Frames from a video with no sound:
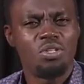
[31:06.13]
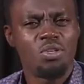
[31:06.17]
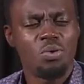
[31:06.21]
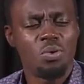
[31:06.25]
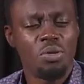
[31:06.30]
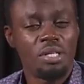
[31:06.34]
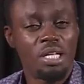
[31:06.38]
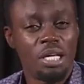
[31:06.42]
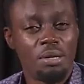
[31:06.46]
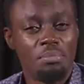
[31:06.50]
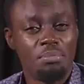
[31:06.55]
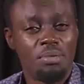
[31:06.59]

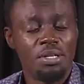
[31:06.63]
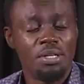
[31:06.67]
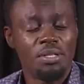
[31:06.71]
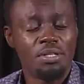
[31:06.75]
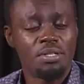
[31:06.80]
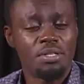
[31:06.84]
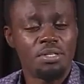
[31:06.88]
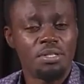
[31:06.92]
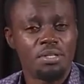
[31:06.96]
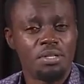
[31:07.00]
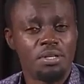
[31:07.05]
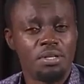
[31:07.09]
You know what that
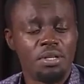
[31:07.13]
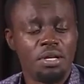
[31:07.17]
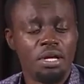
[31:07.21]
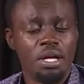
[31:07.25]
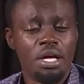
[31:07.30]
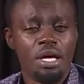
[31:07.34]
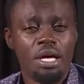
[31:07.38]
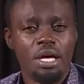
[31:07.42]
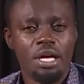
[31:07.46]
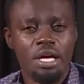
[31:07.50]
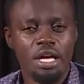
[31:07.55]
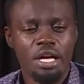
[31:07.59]
means?
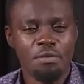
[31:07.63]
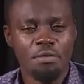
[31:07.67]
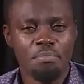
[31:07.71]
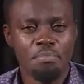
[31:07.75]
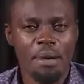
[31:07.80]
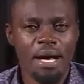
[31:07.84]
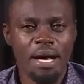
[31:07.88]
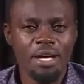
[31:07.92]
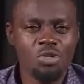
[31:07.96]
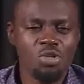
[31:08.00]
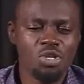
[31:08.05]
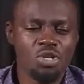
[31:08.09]

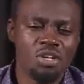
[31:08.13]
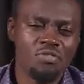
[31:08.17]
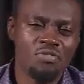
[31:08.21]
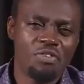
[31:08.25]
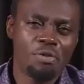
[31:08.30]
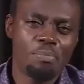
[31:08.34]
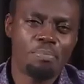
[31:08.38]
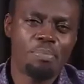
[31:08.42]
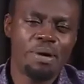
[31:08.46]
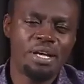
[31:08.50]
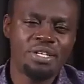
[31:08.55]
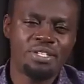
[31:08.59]
Imagine
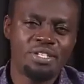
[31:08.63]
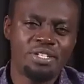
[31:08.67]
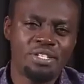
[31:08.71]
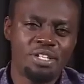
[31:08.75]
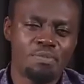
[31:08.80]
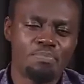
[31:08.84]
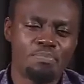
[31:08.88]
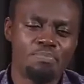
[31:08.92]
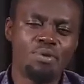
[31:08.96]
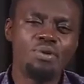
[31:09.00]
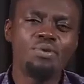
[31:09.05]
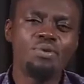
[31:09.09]
if a
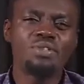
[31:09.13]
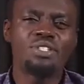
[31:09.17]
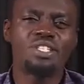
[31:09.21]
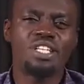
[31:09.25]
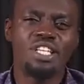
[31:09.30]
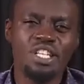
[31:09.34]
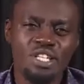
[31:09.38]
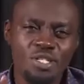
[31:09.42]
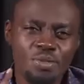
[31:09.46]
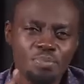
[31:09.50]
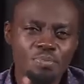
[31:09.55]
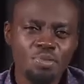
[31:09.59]
pastor
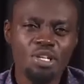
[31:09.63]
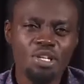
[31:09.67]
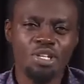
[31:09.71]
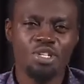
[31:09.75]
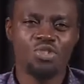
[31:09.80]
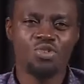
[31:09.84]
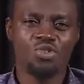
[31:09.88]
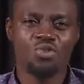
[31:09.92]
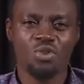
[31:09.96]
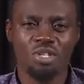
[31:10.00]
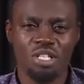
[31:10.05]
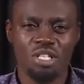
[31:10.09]
builds his
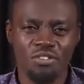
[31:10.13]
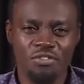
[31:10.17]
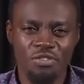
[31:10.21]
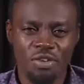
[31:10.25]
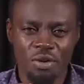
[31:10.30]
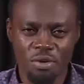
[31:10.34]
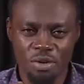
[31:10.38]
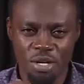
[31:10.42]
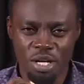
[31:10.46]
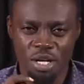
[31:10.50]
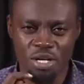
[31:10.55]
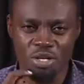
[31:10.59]
ministry on the
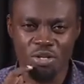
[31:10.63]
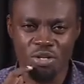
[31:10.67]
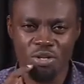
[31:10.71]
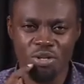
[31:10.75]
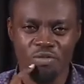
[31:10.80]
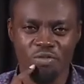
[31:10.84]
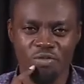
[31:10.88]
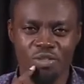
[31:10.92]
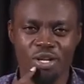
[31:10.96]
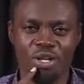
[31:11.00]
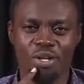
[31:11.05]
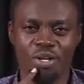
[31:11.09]

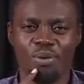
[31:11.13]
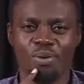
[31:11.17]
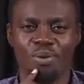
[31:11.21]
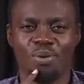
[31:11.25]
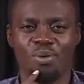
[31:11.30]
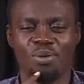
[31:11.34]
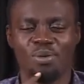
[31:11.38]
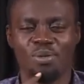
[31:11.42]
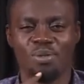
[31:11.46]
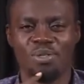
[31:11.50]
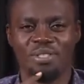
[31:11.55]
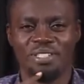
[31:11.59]
foundation of the law.